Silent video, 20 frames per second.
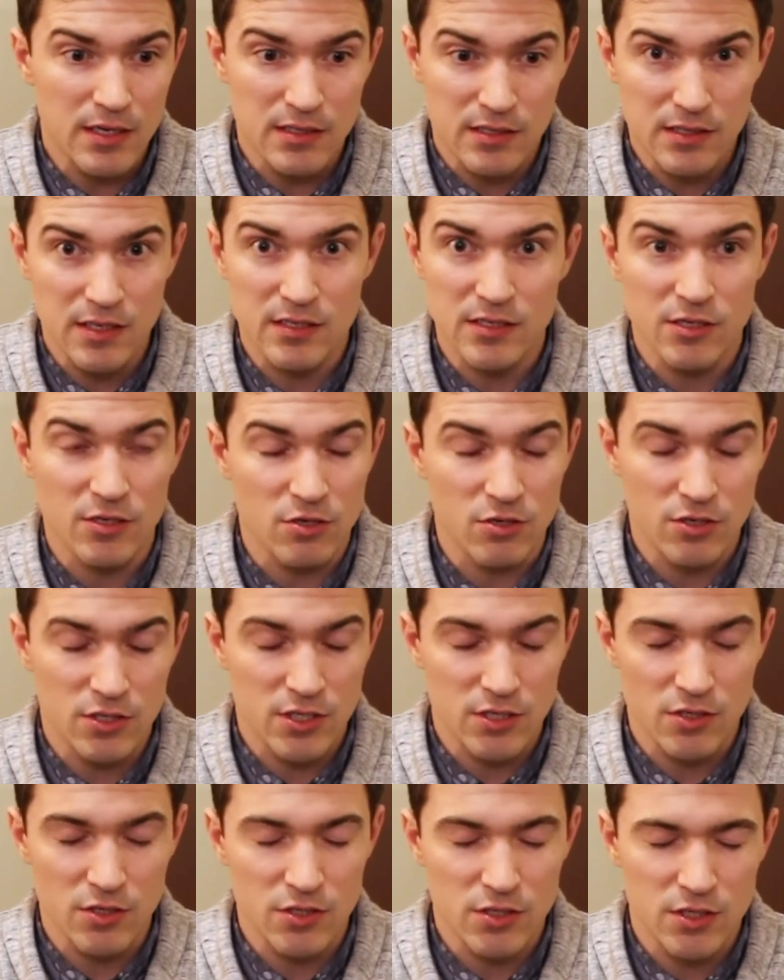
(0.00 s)
He, you know,
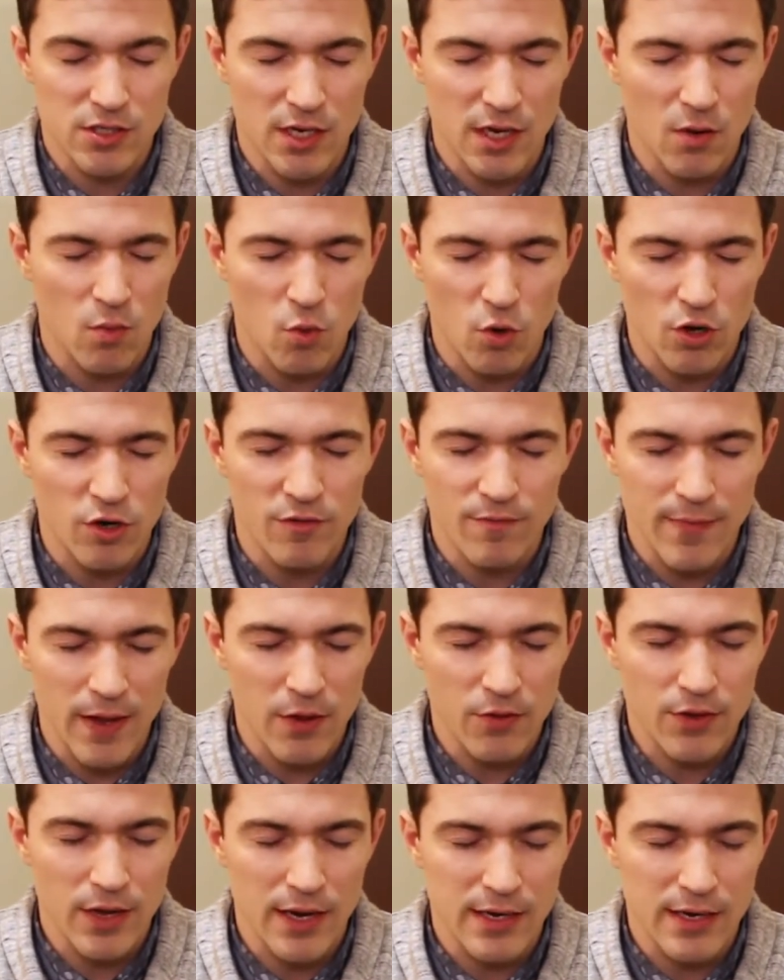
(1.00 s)
so it's a uh, word of mouth